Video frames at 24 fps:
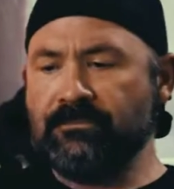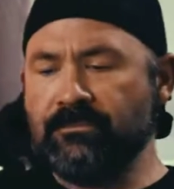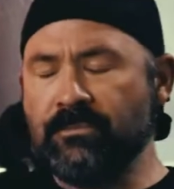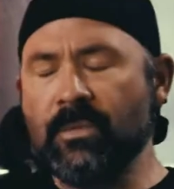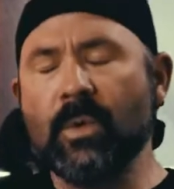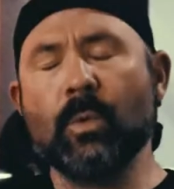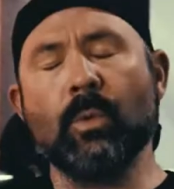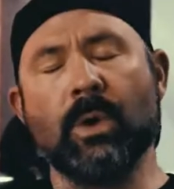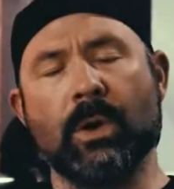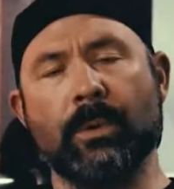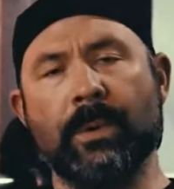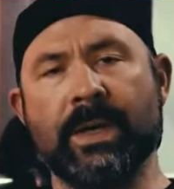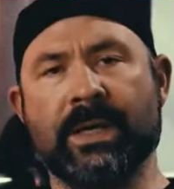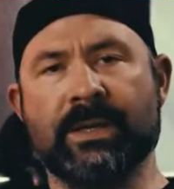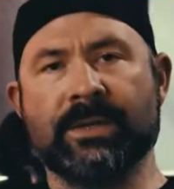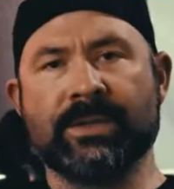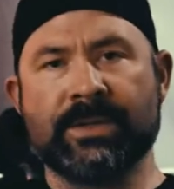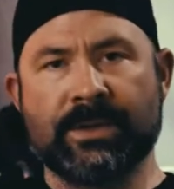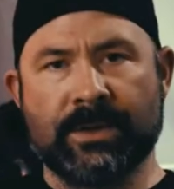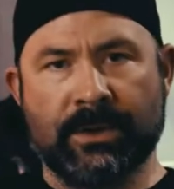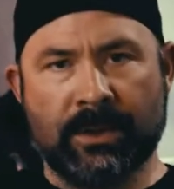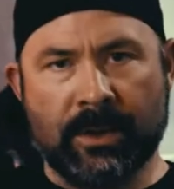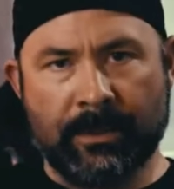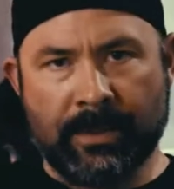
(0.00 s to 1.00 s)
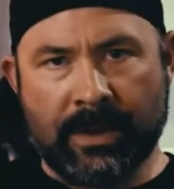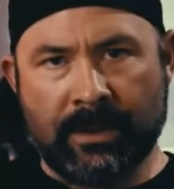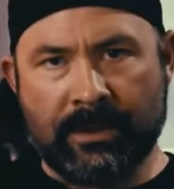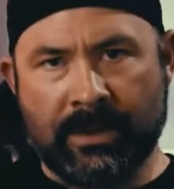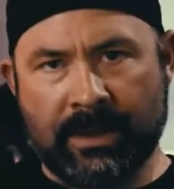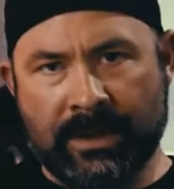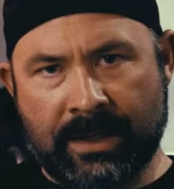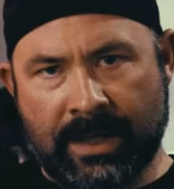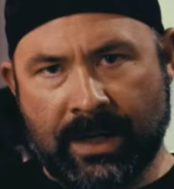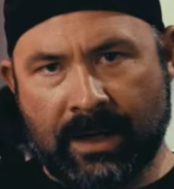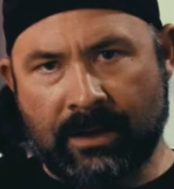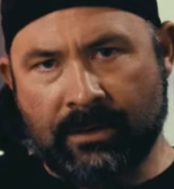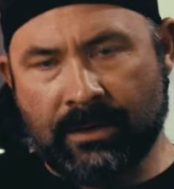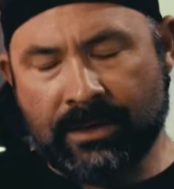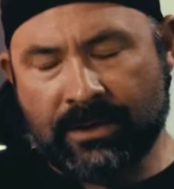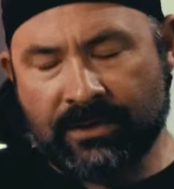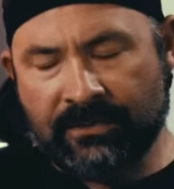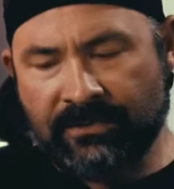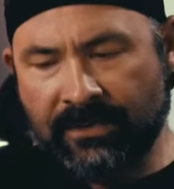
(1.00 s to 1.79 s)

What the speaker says: what are we concerned about in care under